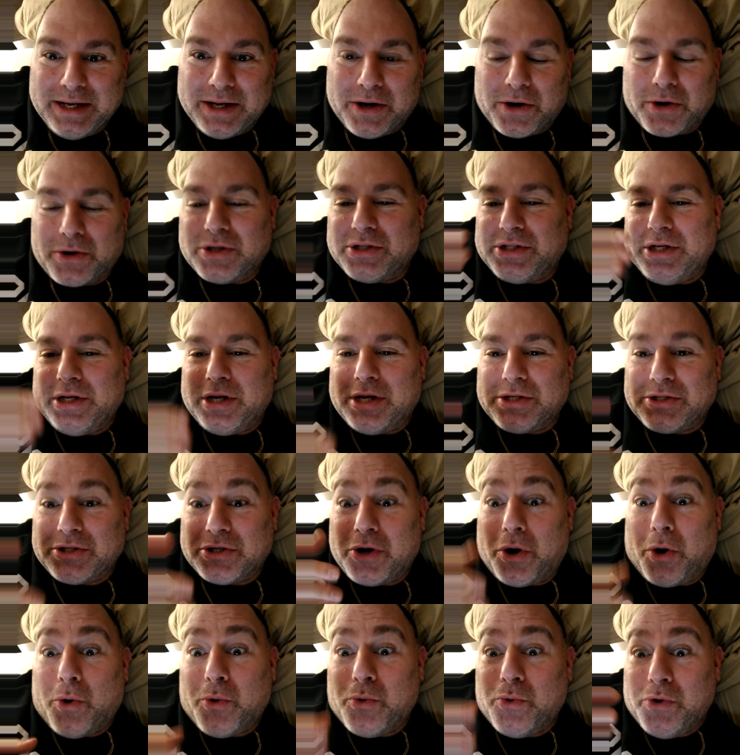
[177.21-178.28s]
you know, because he
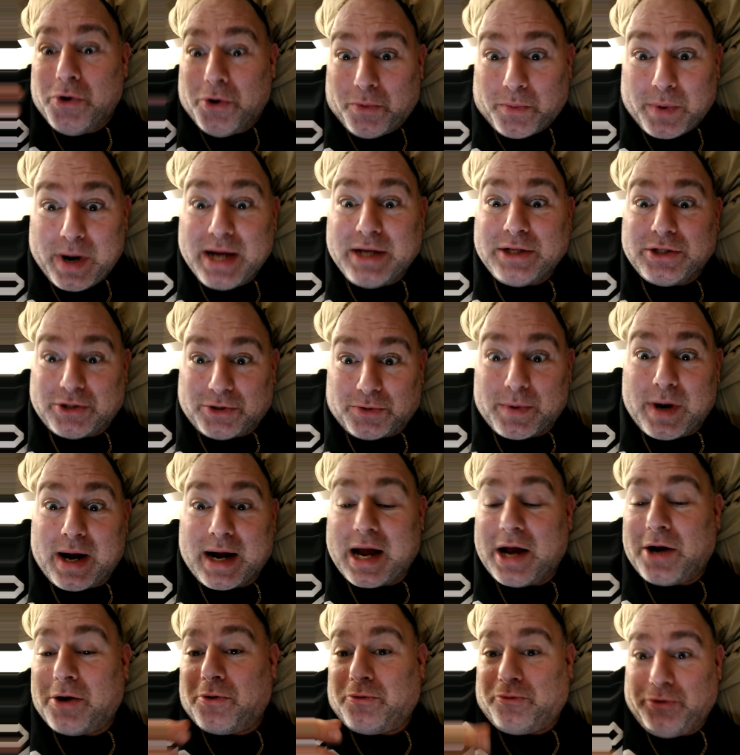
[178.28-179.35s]
doesn't own the rights to
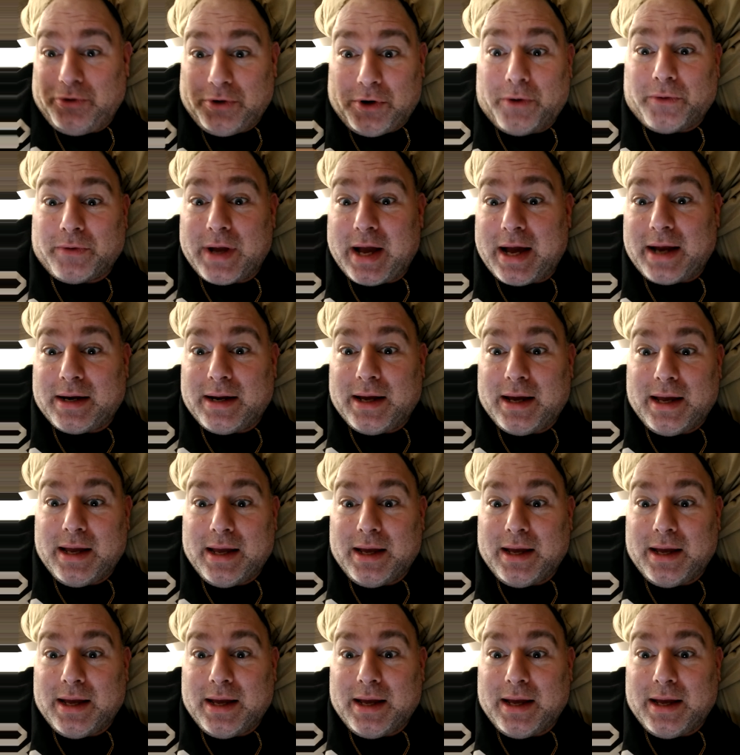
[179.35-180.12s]
Rocky. I don't know if you know that.